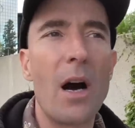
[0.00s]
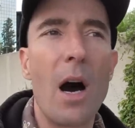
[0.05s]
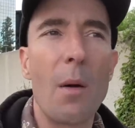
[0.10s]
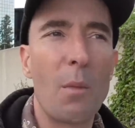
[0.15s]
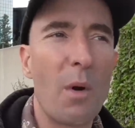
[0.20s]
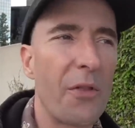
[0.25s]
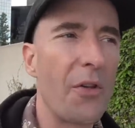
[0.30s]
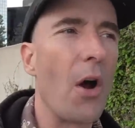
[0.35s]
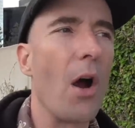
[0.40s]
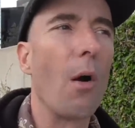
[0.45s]

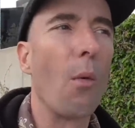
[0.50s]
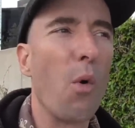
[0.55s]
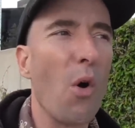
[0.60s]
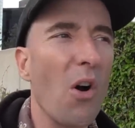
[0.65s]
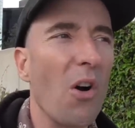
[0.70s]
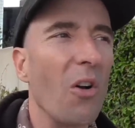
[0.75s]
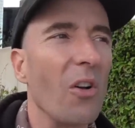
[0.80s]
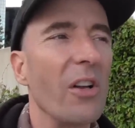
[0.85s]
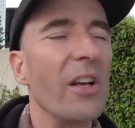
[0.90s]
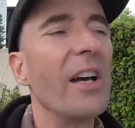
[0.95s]
on with our
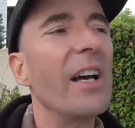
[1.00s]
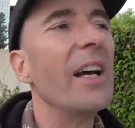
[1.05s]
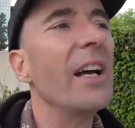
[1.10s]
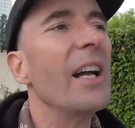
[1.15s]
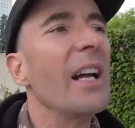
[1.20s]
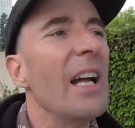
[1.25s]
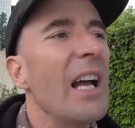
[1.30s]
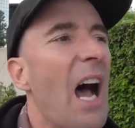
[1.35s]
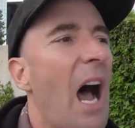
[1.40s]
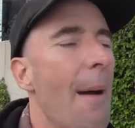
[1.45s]
world.
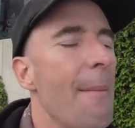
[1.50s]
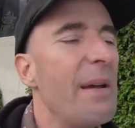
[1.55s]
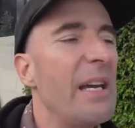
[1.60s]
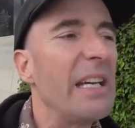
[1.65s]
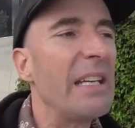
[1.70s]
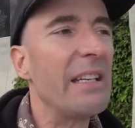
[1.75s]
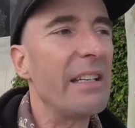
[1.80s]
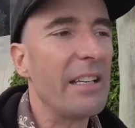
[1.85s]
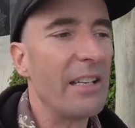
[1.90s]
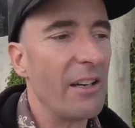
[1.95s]
I
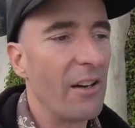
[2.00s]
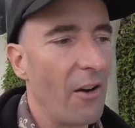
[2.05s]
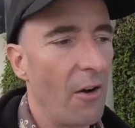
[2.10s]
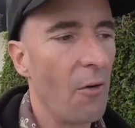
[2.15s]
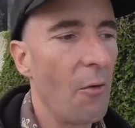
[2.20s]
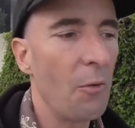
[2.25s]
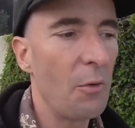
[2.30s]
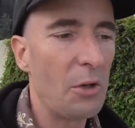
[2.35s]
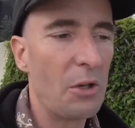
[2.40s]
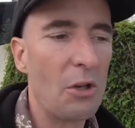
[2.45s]
mean, you
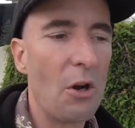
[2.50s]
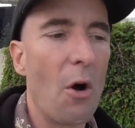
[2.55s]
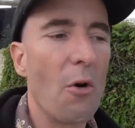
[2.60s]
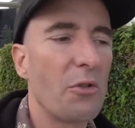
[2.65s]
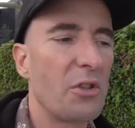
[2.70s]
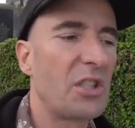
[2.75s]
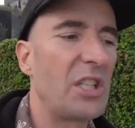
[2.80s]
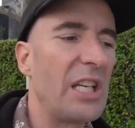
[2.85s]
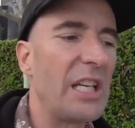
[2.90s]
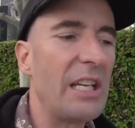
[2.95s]
know, you
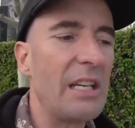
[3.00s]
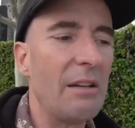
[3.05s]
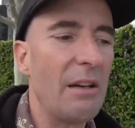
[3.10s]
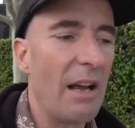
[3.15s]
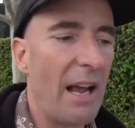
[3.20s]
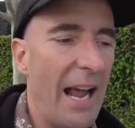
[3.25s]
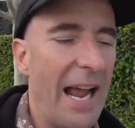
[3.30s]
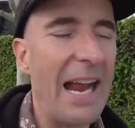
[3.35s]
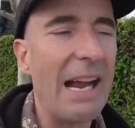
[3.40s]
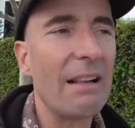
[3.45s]
don't see
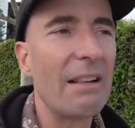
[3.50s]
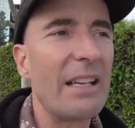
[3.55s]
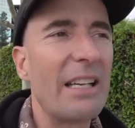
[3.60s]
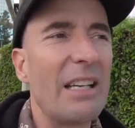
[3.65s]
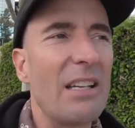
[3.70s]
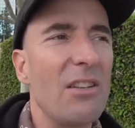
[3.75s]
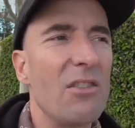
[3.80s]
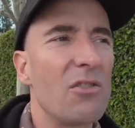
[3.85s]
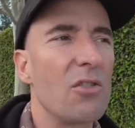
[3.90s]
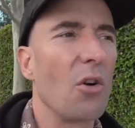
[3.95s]

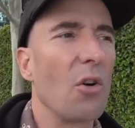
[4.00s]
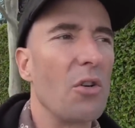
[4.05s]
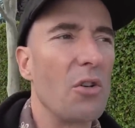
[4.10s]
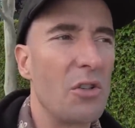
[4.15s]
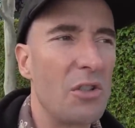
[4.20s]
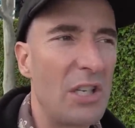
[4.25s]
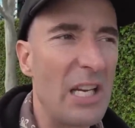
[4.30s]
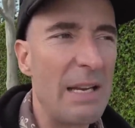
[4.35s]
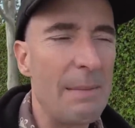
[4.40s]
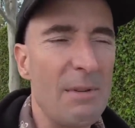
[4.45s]
aliens or
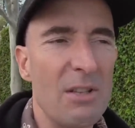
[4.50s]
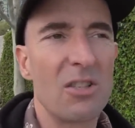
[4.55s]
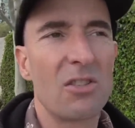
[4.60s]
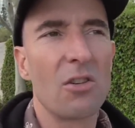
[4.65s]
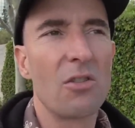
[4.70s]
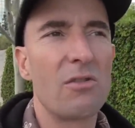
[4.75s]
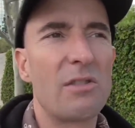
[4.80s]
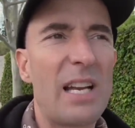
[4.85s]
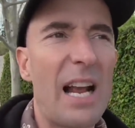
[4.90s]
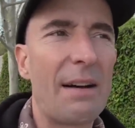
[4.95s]
demons
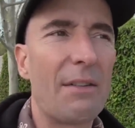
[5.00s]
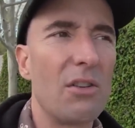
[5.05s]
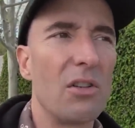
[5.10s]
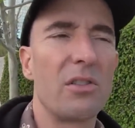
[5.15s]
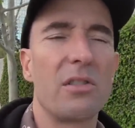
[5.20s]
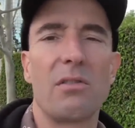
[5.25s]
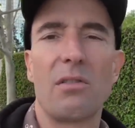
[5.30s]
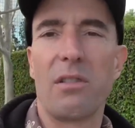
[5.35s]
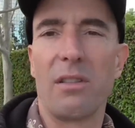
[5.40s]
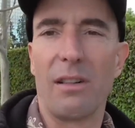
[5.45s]
or
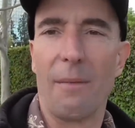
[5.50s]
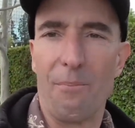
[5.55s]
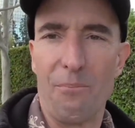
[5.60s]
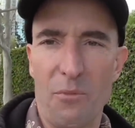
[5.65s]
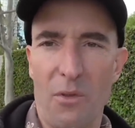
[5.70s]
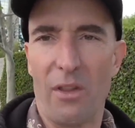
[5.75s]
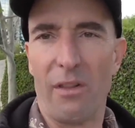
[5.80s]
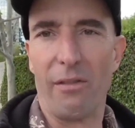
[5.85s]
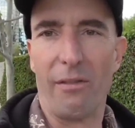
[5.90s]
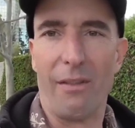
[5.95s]
devils
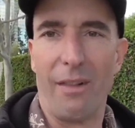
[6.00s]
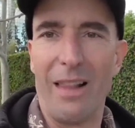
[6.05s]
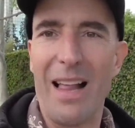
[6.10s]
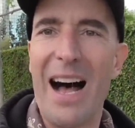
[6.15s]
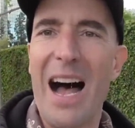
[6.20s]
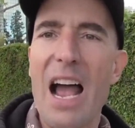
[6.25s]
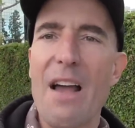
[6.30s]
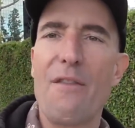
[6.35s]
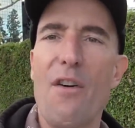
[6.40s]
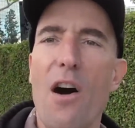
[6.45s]

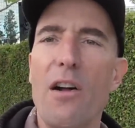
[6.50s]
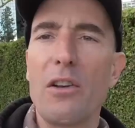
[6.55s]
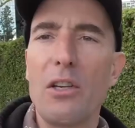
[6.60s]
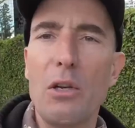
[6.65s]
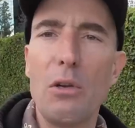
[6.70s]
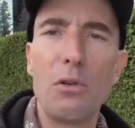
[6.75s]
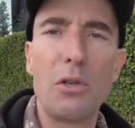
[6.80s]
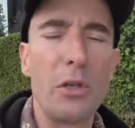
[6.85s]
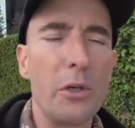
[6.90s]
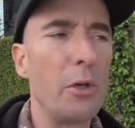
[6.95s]
live on
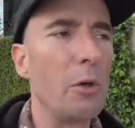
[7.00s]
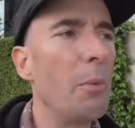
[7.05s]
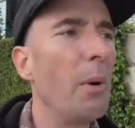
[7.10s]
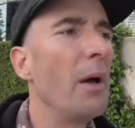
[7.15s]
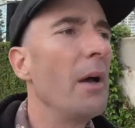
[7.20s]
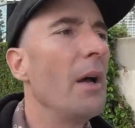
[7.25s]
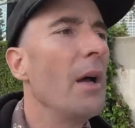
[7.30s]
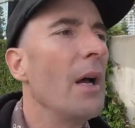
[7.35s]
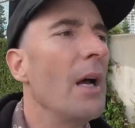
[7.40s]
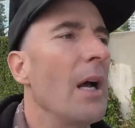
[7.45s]
YouTube.
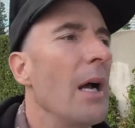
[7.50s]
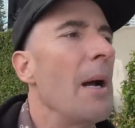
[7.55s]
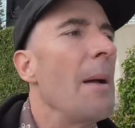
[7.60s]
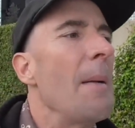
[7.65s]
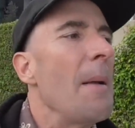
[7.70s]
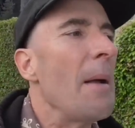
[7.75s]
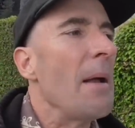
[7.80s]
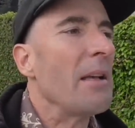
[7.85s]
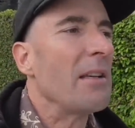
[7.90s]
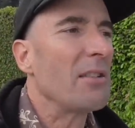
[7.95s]

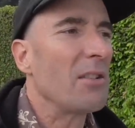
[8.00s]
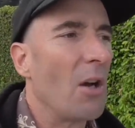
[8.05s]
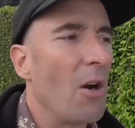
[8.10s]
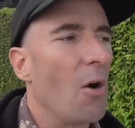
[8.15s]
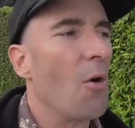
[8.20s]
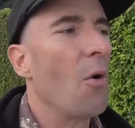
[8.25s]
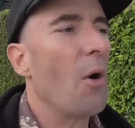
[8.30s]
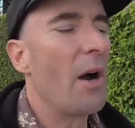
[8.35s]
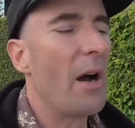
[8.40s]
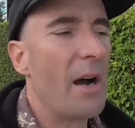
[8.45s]

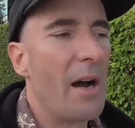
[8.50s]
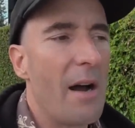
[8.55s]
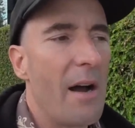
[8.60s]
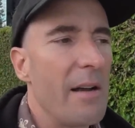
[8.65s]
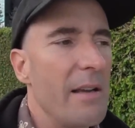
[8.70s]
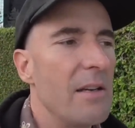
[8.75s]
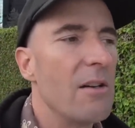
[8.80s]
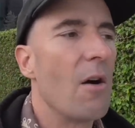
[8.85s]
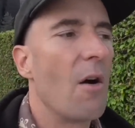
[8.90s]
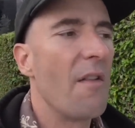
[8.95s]

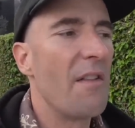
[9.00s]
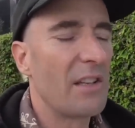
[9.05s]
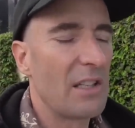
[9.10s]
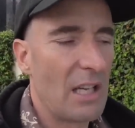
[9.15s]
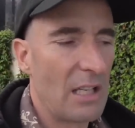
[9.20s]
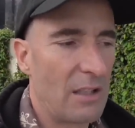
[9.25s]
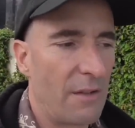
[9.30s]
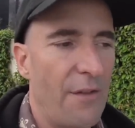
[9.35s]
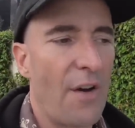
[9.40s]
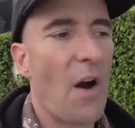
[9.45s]
So, you know, and
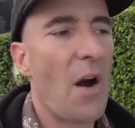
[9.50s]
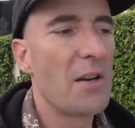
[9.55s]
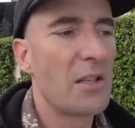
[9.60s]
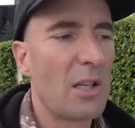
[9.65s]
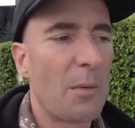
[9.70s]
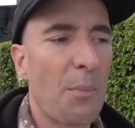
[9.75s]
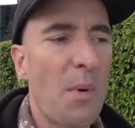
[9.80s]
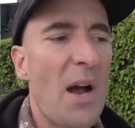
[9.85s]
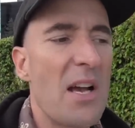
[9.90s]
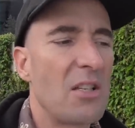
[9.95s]
it's very
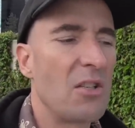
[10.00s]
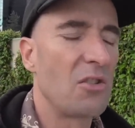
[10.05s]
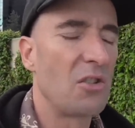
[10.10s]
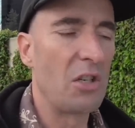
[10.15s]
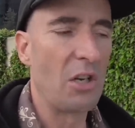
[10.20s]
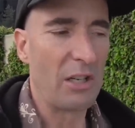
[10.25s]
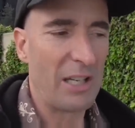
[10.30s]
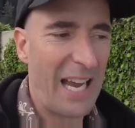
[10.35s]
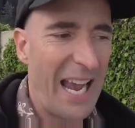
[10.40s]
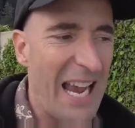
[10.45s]
suppressed. You
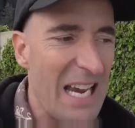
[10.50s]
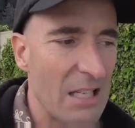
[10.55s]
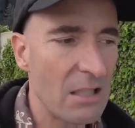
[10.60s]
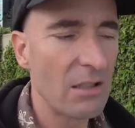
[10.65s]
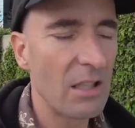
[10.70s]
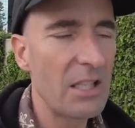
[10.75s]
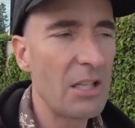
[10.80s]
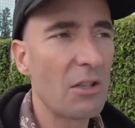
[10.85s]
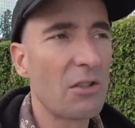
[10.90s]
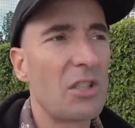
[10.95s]
see,
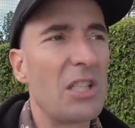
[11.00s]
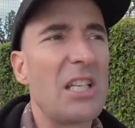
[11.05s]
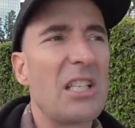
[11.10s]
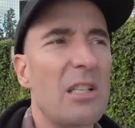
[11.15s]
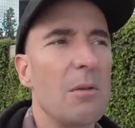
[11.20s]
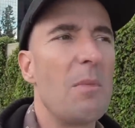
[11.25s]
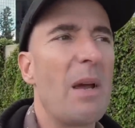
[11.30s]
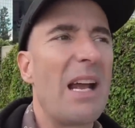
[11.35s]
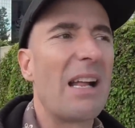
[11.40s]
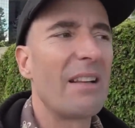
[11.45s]
occasionally you'll see
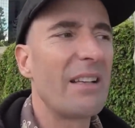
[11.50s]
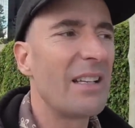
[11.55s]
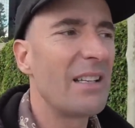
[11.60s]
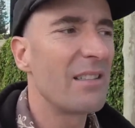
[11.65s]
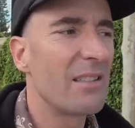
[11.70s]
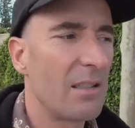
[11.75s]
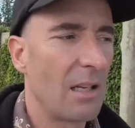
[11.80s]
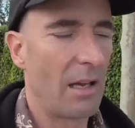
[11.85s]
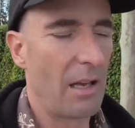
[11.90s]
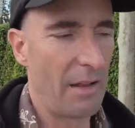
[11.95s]
some
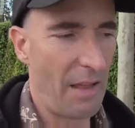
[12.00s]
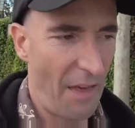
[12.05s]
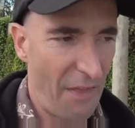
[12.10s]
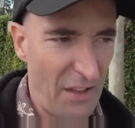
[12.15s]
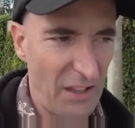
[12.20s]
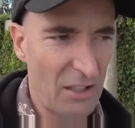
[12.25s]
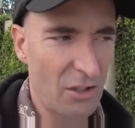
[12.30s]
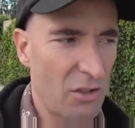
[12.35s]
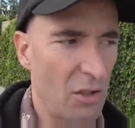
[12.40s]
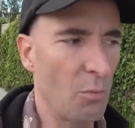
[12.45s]
aliens. I
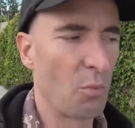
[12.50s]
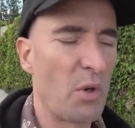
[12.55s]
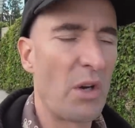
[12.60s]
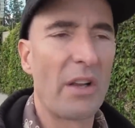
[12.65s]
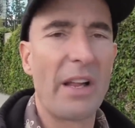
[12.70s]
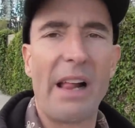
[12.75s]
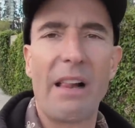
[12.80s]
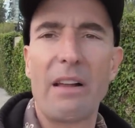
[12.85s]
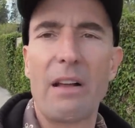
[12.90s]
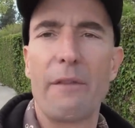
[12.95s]
think there's some
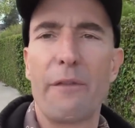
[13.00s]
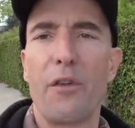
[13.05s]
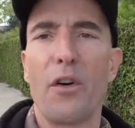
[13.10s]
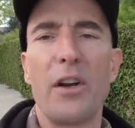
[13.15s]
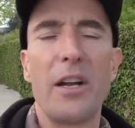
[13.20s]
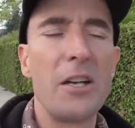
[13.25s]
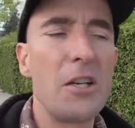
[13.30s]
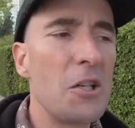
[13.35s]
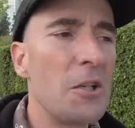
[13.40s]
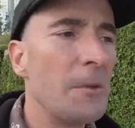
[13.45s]
real alien
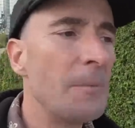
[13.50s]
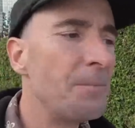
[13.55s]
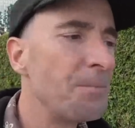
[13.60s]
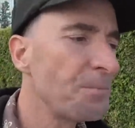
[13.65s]
footage.